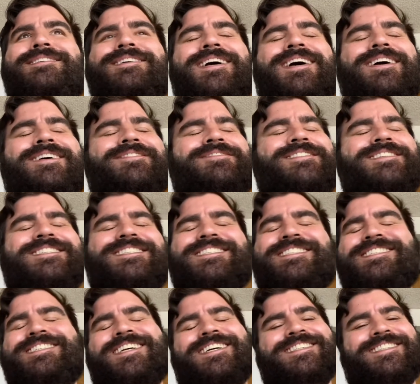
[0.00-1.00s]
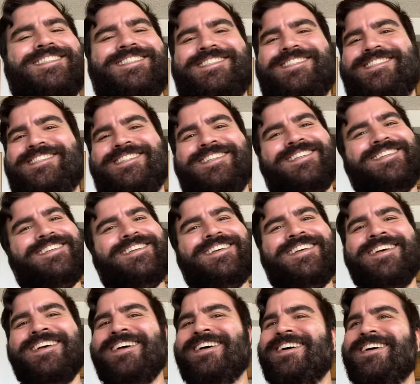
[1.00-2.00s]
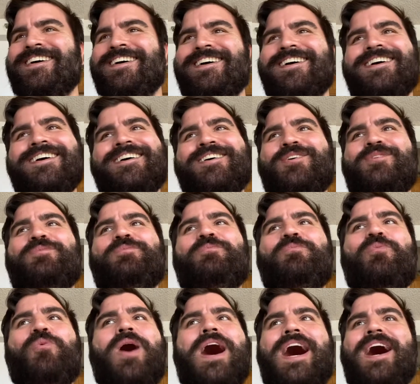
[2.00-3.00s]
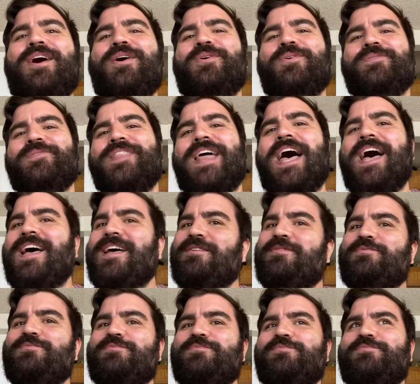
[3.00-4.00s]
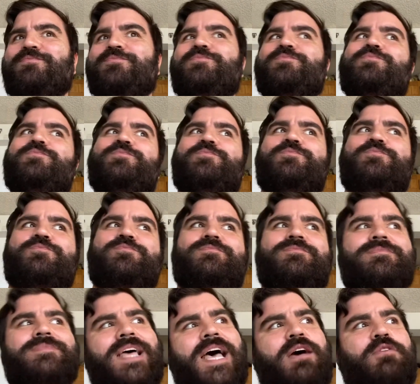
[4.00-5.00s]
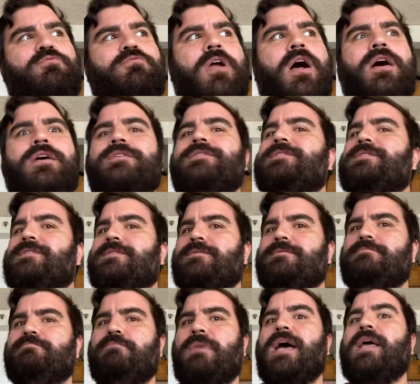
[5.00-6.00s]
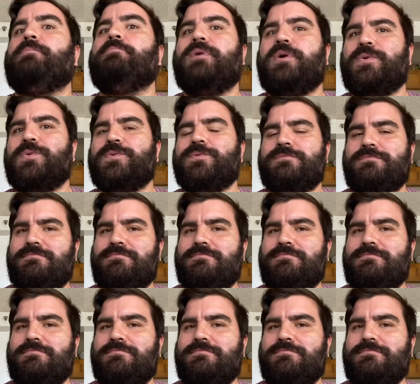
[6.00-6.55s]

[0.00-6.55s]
it was just, wow, that rocked my boat.